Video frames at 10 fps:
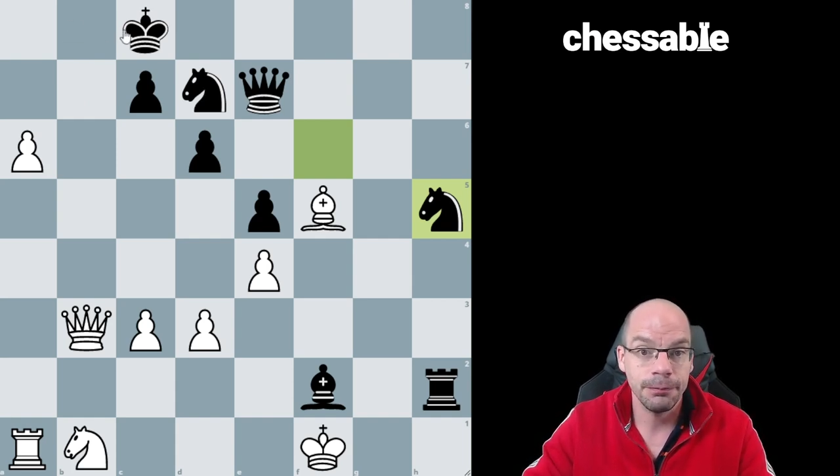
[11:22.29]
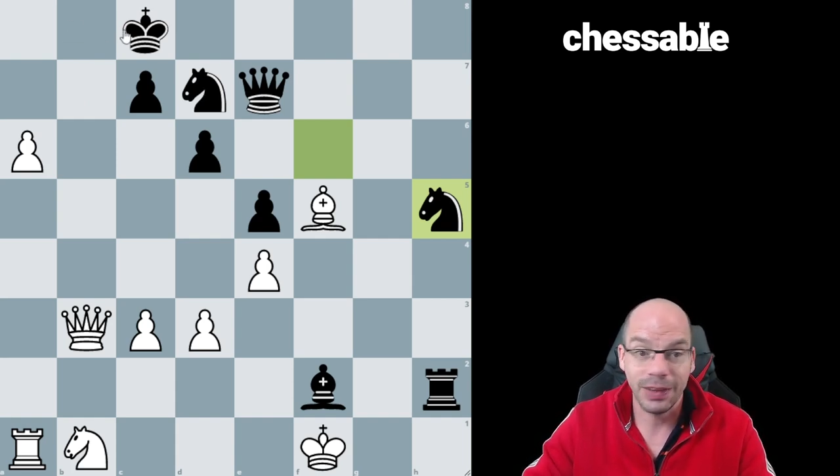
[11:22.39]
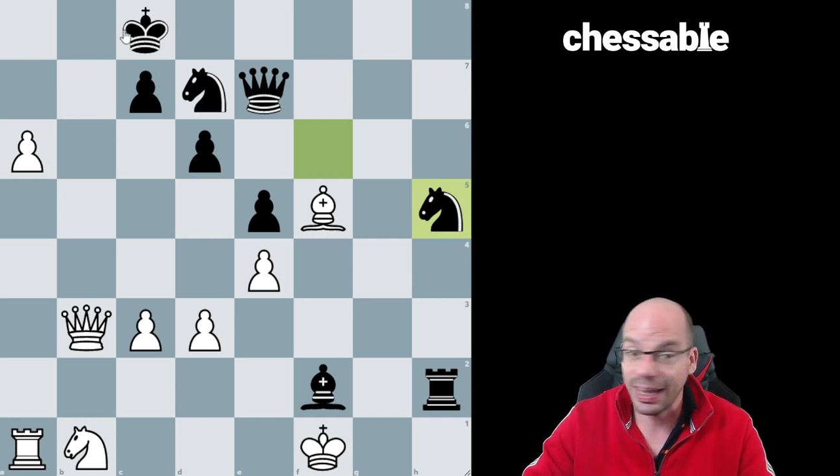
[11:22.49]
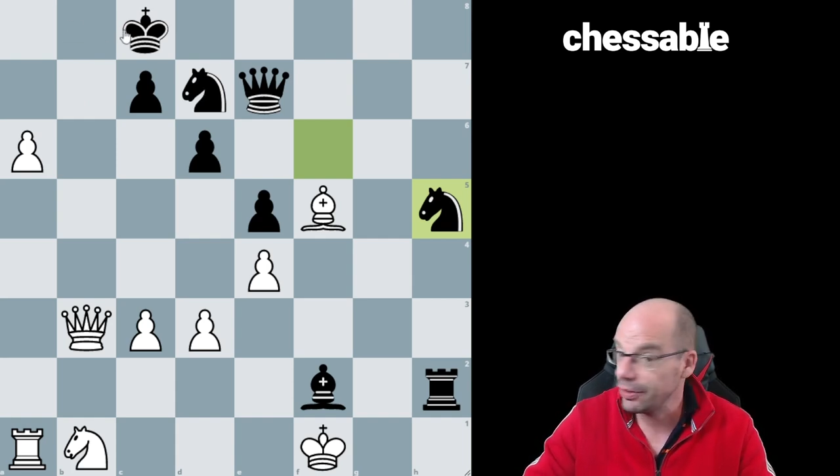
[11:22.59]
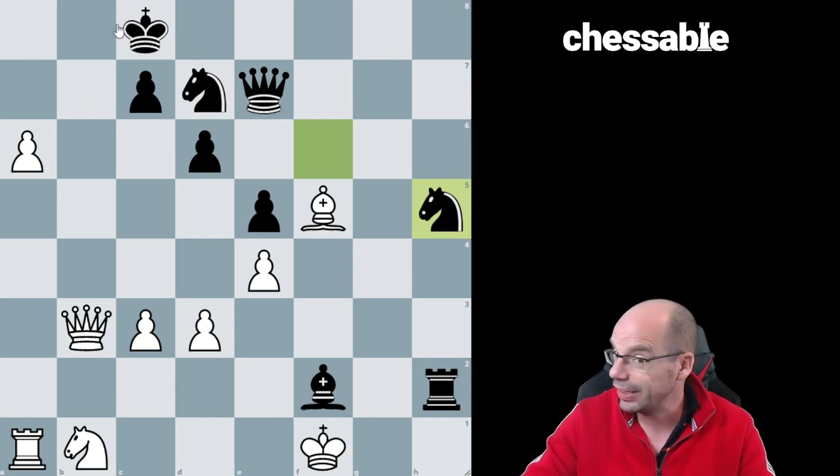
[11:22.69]

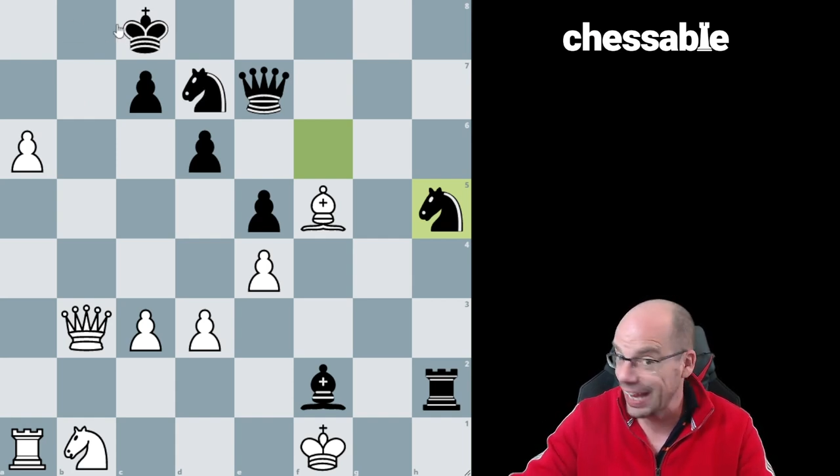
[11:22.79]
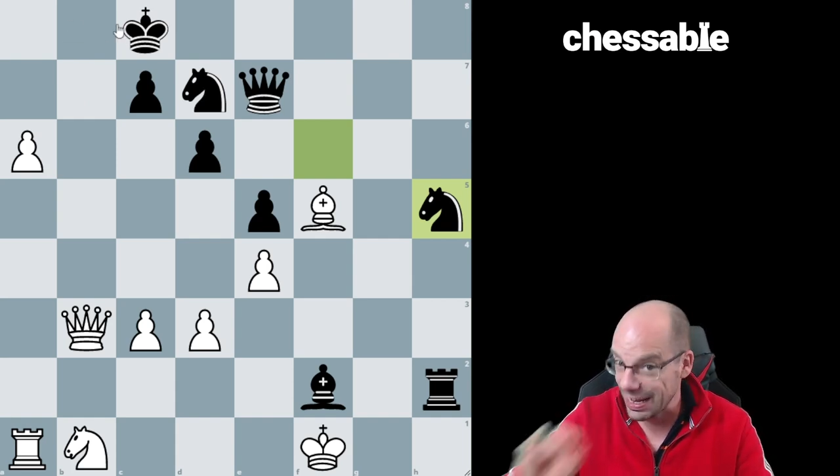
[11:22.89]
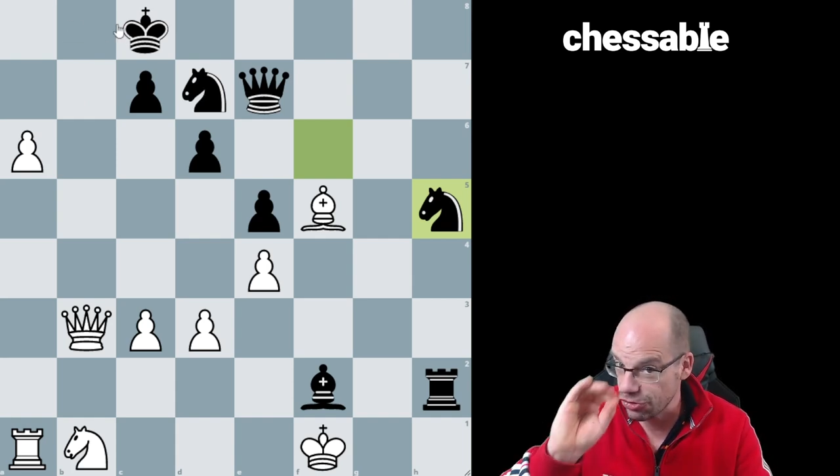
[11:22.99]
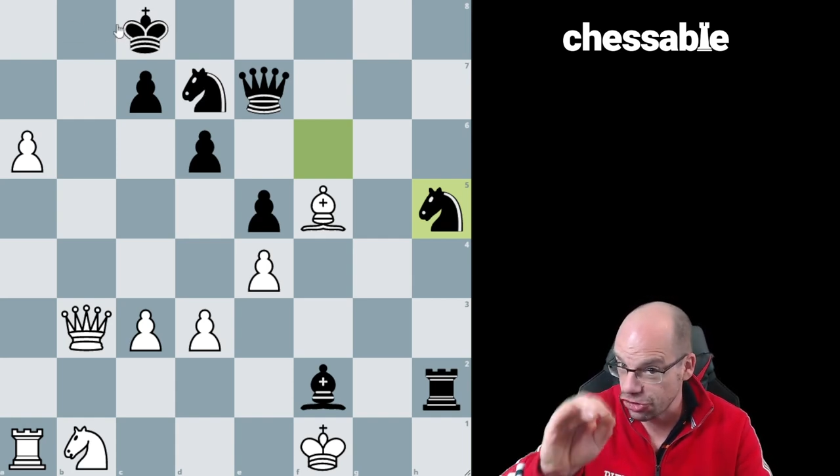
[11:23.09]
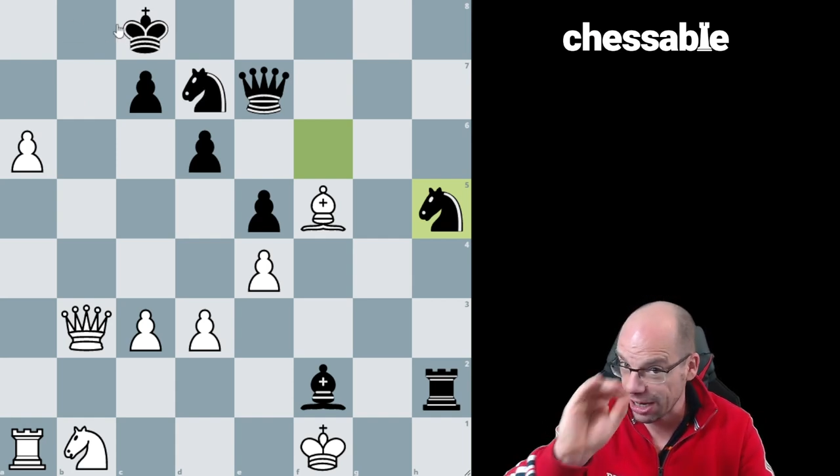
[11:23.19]
And again,
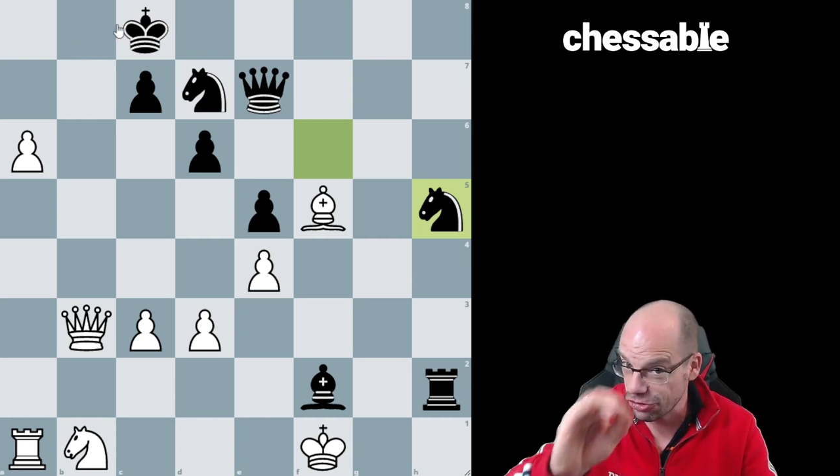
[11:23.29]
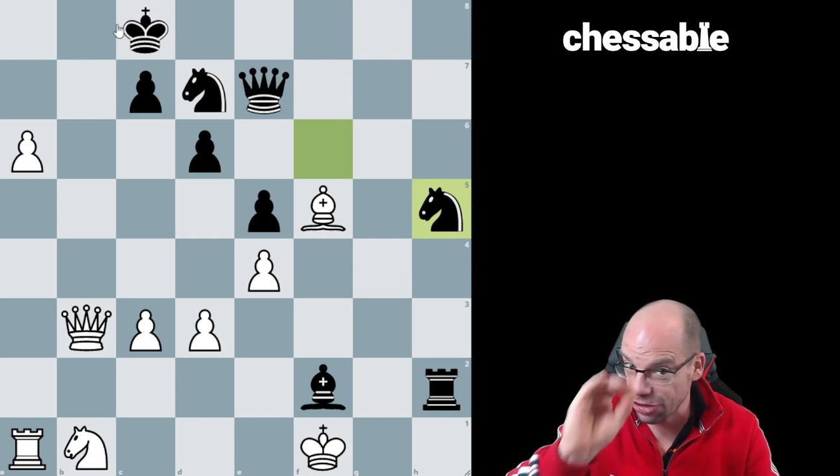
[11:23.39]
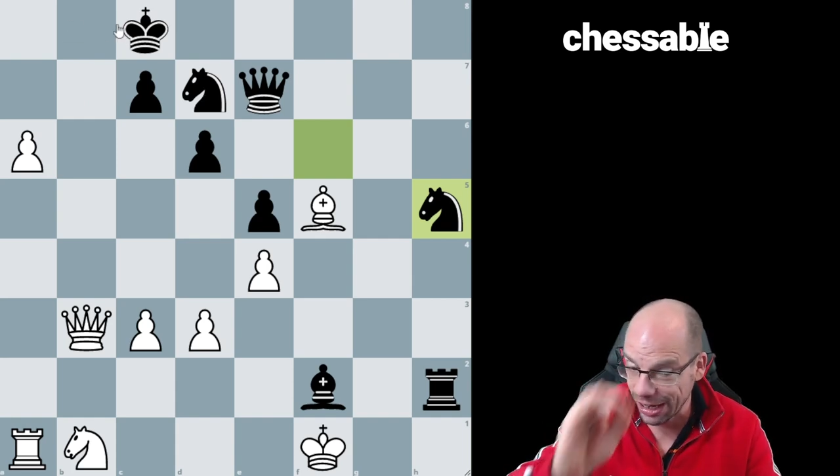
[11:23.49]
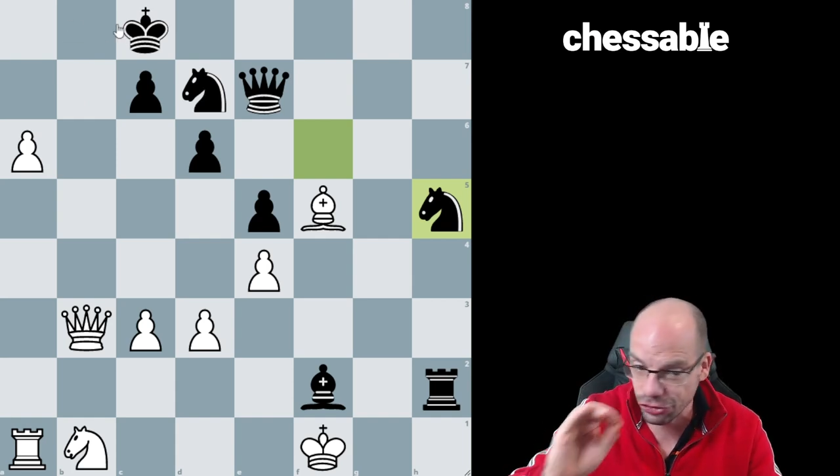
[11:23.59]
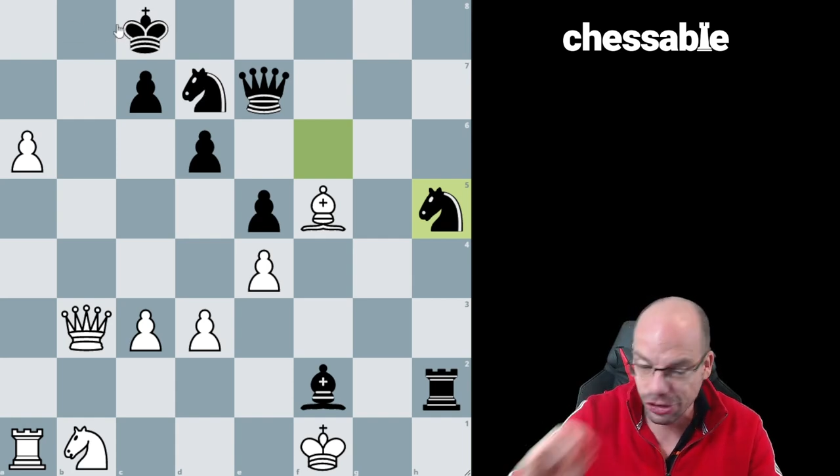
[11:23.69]
check,
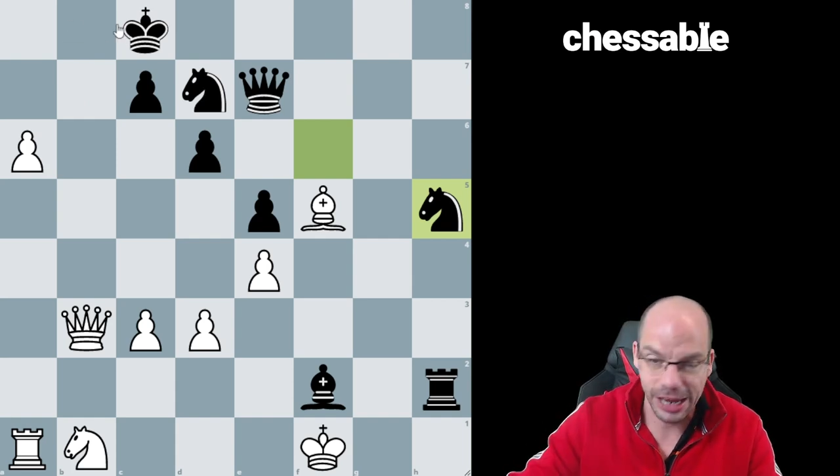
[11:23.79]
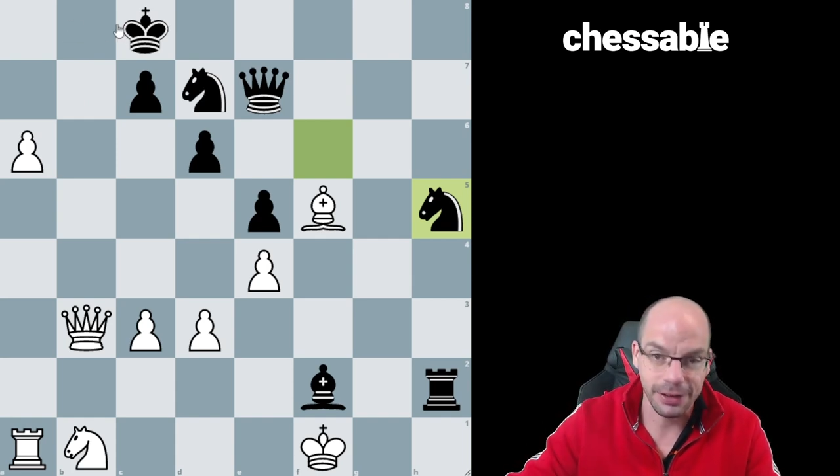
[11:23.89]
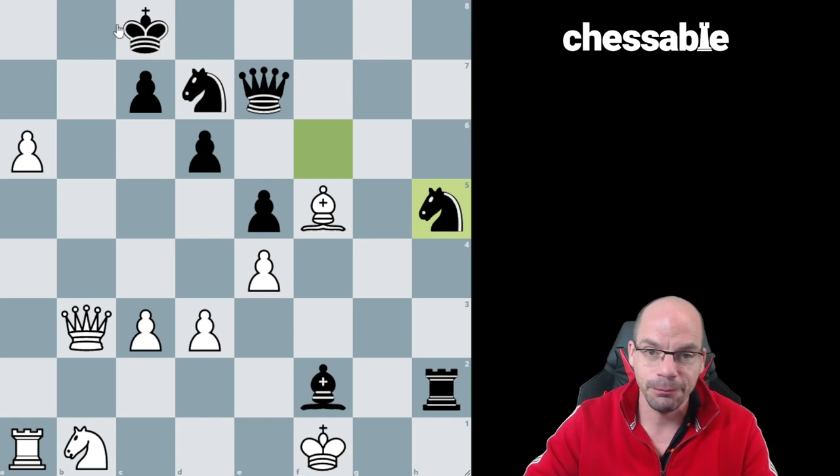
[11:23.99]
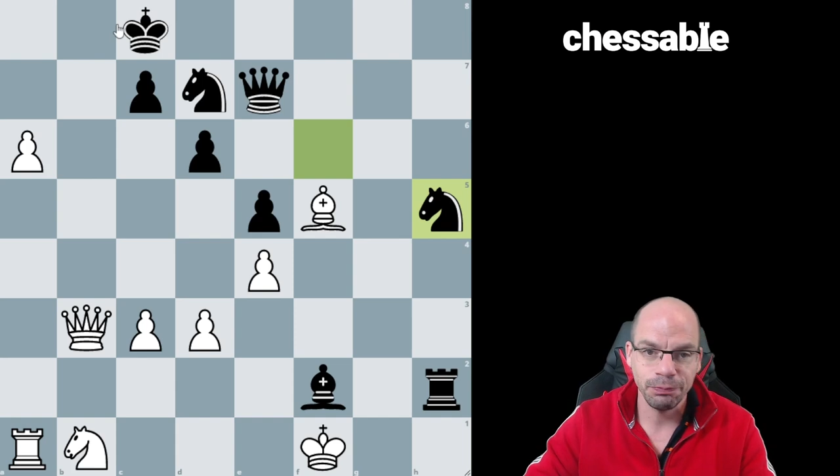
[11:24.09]
check, check.